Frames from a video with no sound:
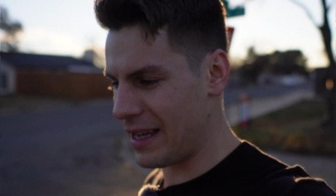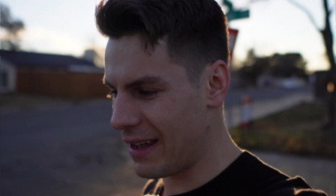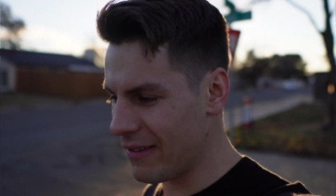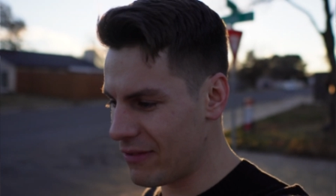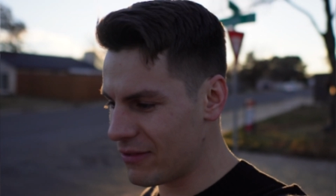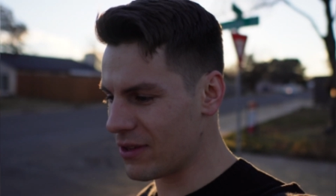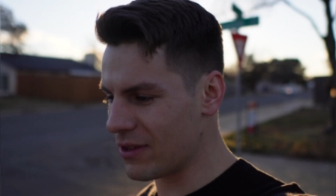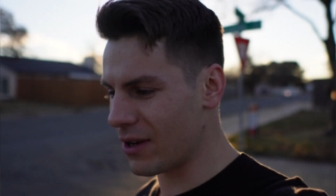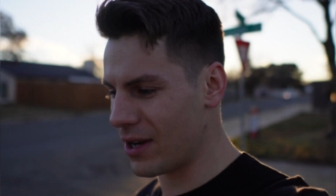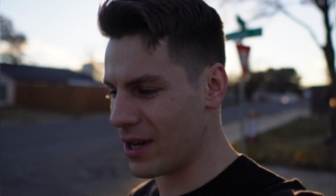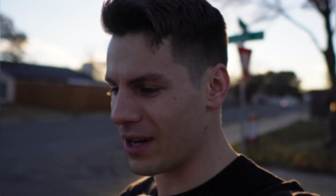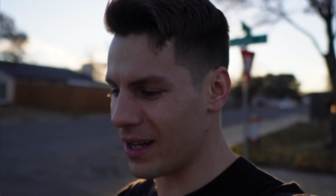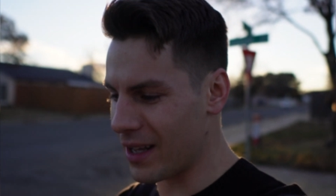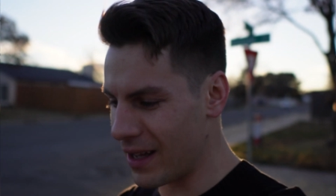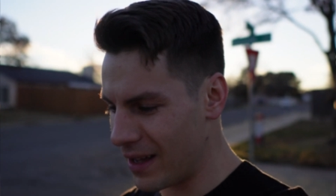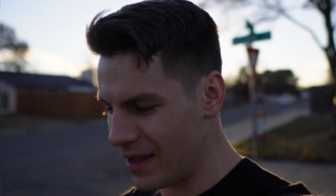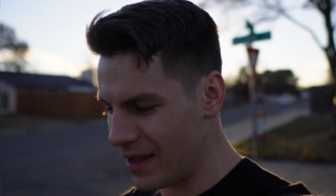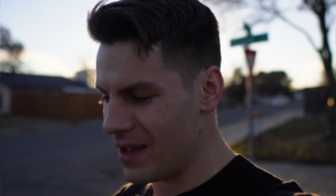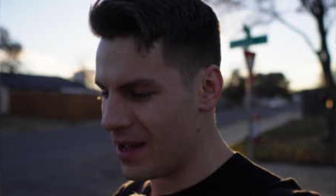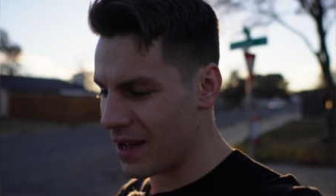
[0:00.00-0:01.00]
If they're
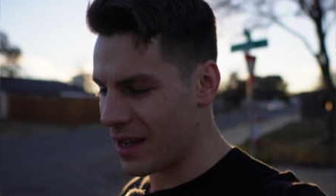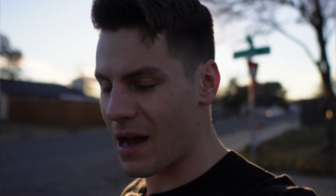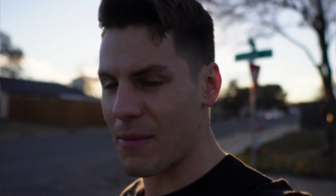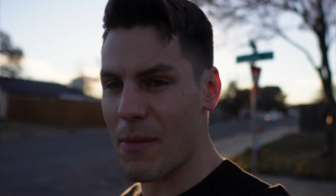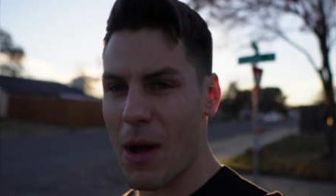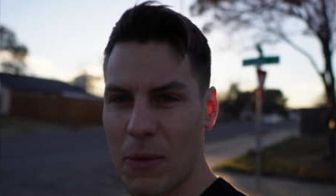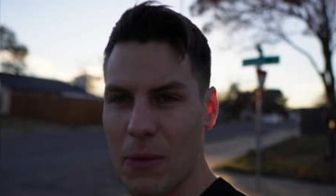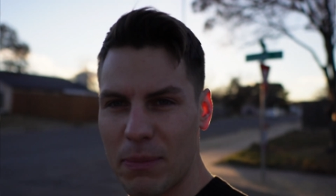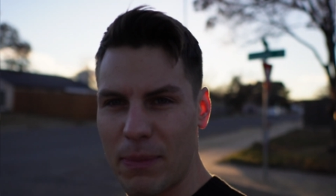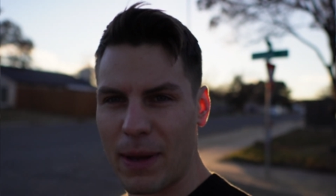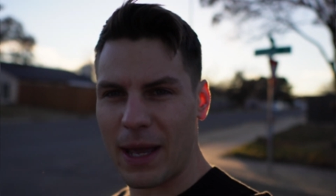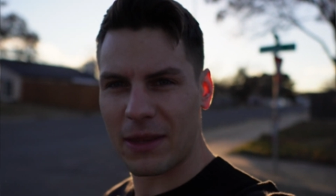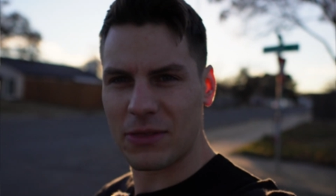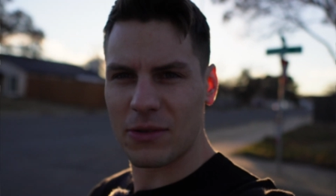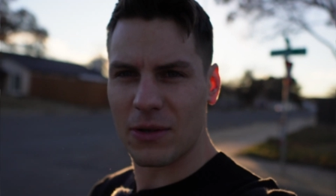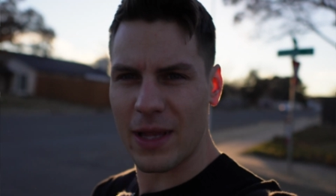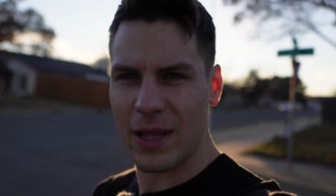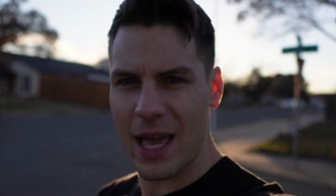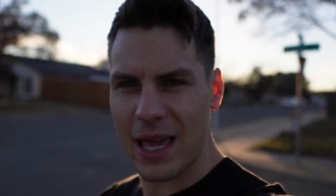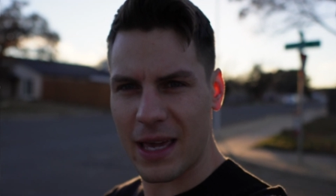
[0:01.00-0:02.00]
gonna come out with
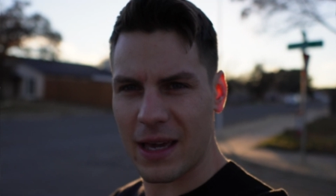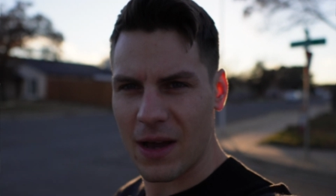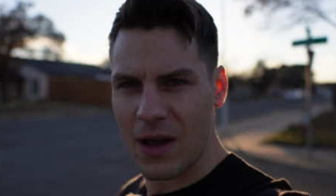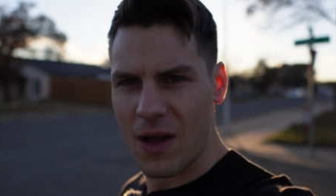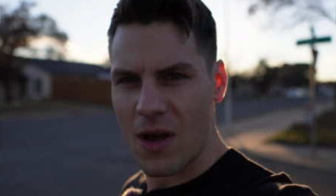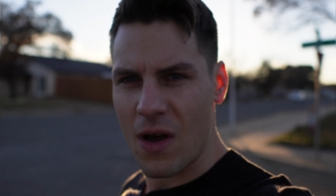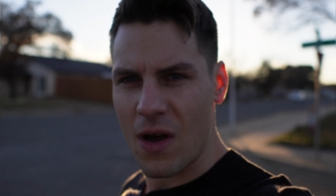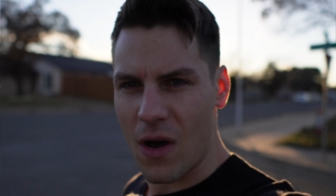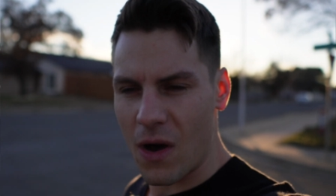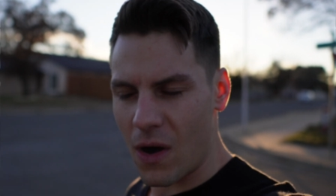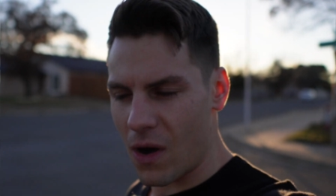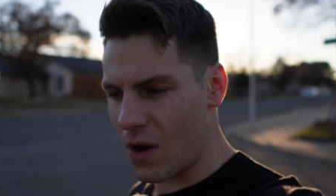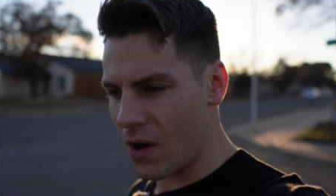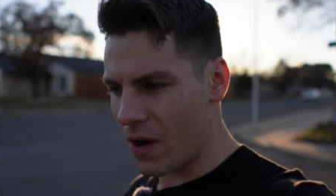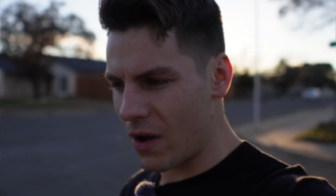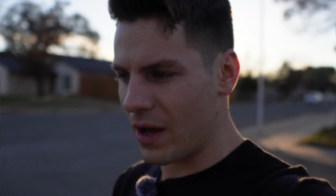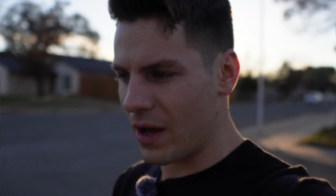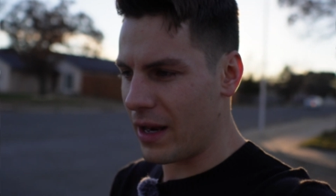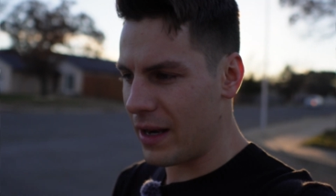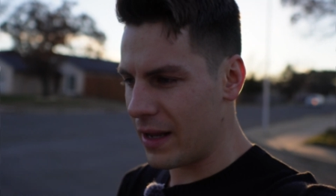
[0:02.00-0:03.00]
Panther Lake
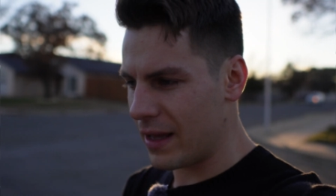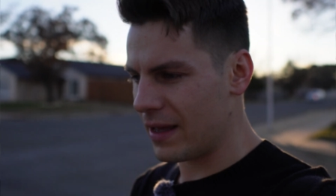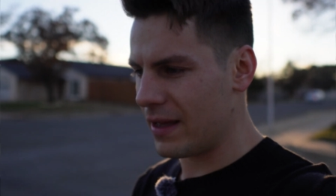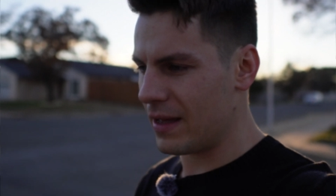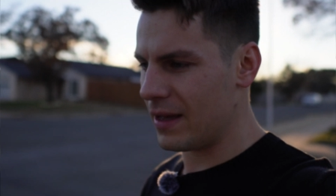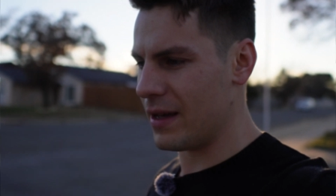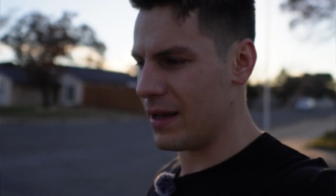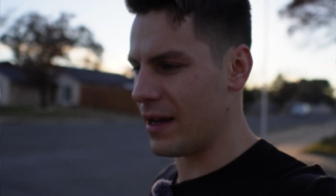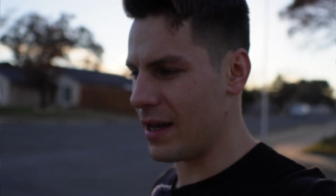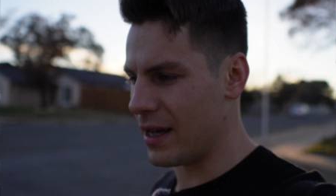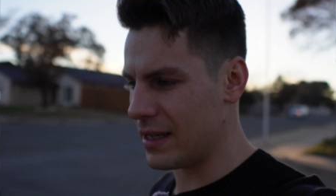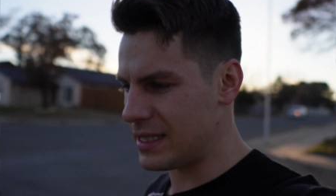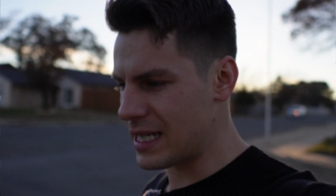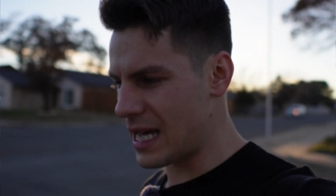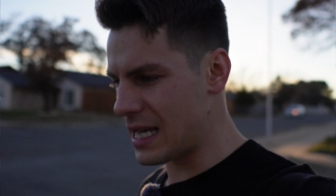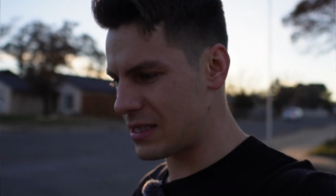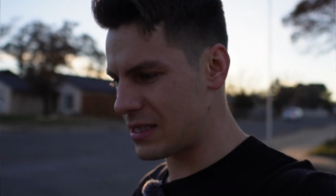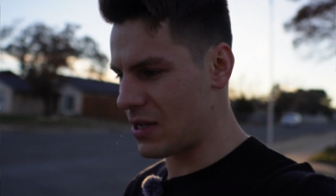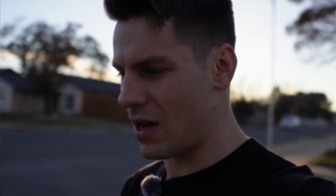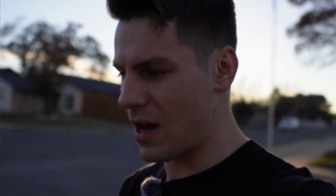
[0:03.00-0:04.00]
on uh,
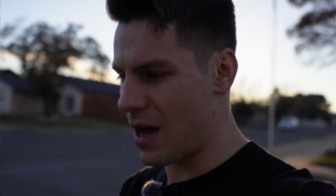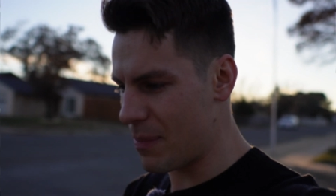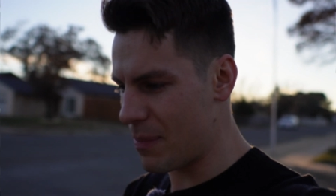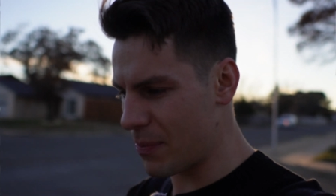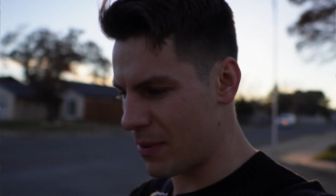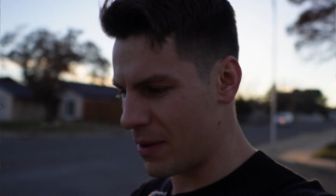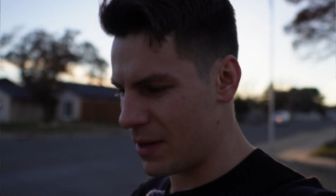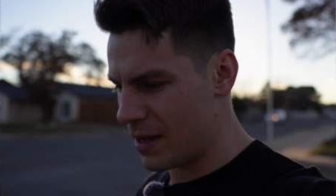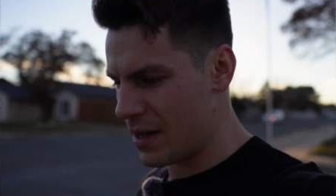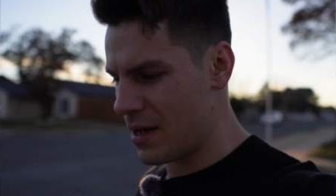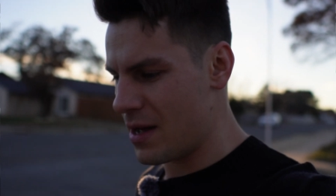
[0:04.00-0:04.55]
desktop,